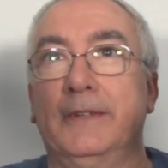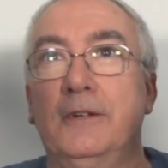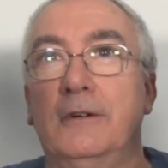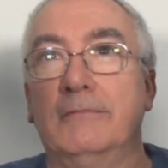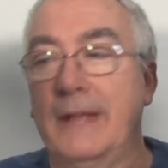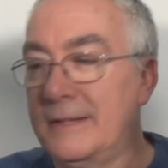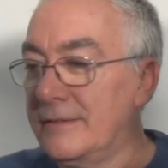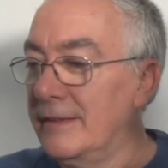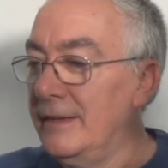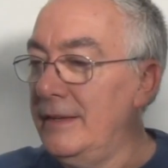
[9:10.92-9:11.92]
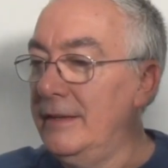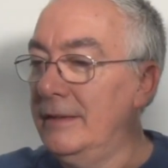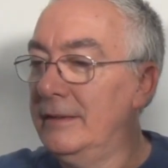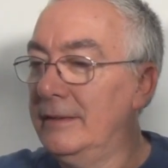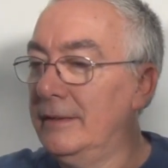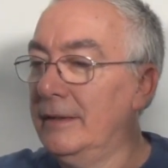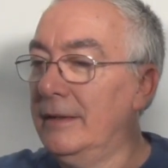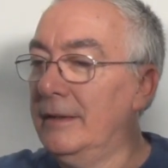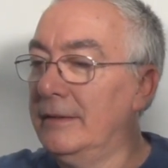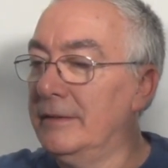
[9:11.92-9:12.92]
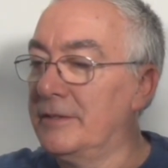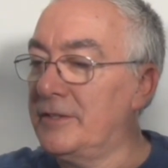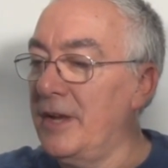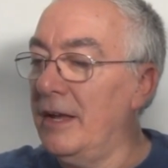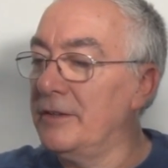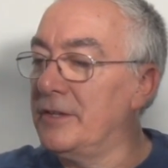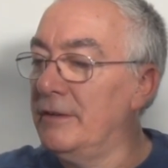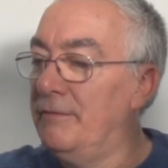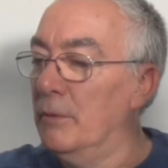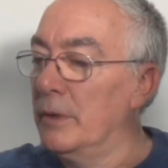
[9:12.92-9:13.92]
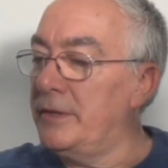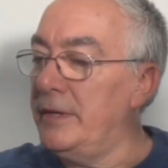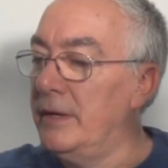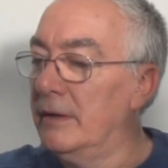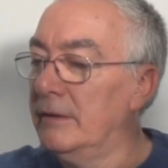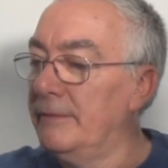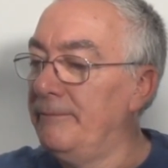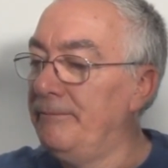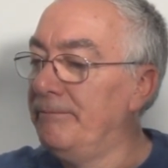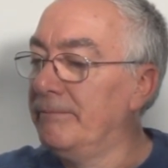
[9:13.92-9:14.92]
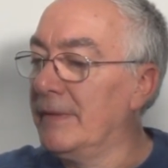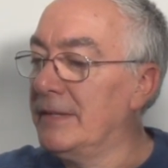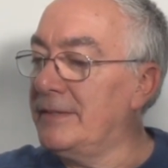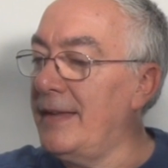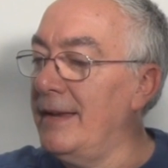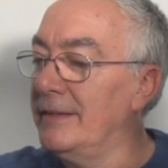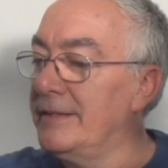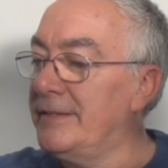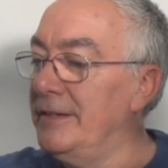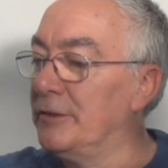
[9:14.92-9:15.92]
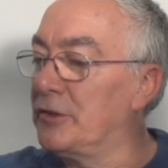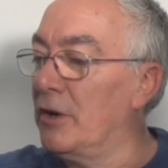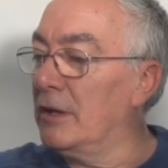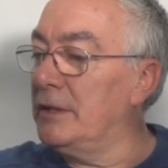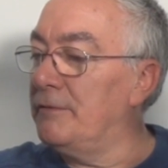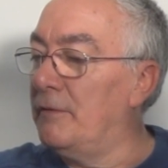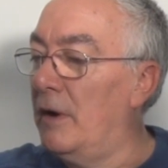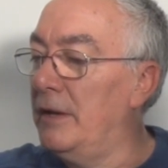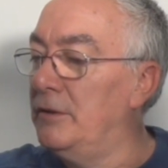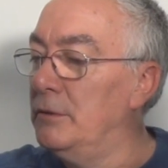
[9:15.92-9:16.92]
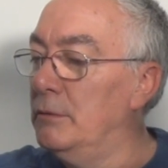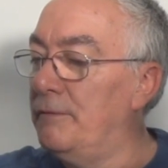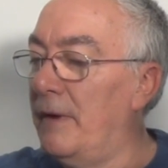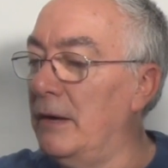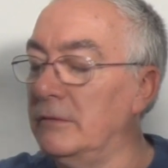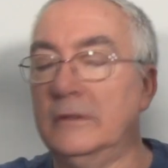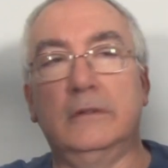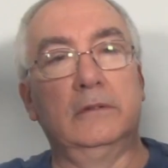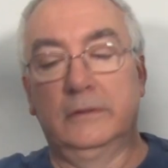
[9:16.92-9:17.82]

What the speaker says: So that's the Nostalgia 4-tier stainless steel chocolate fondue fountain.